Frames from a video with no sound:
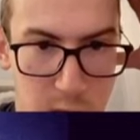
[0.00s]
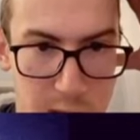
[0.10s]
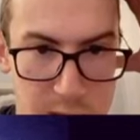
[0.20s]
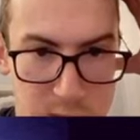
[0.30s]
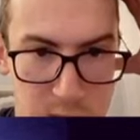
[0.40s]

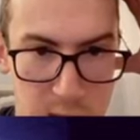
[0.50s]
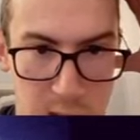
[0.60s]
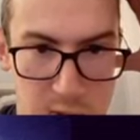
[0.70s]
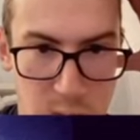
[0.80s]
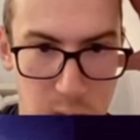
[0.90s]
lies in
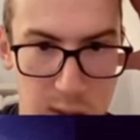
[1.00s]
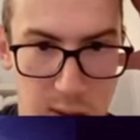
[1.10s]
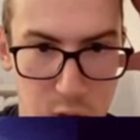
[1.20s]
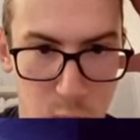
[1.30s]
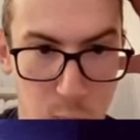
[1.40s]
its
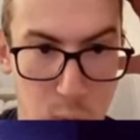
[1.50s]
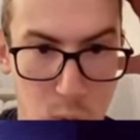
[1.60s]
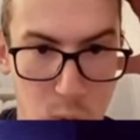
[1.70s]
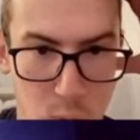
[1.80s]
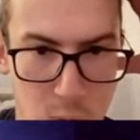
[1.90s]
ability to
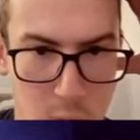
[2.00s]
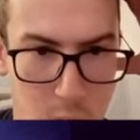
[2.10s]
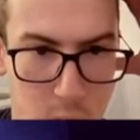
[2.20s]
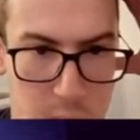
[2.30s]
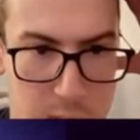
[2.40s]
pool
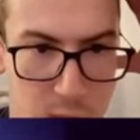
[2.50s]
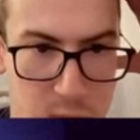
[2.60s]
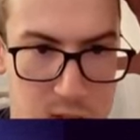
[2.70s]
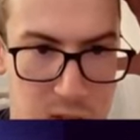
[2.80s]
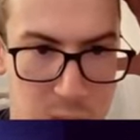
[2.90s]
collective
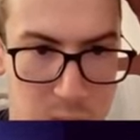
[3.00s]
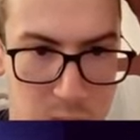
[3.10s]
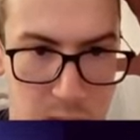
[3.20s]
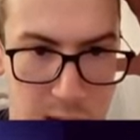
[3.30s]
wisdom.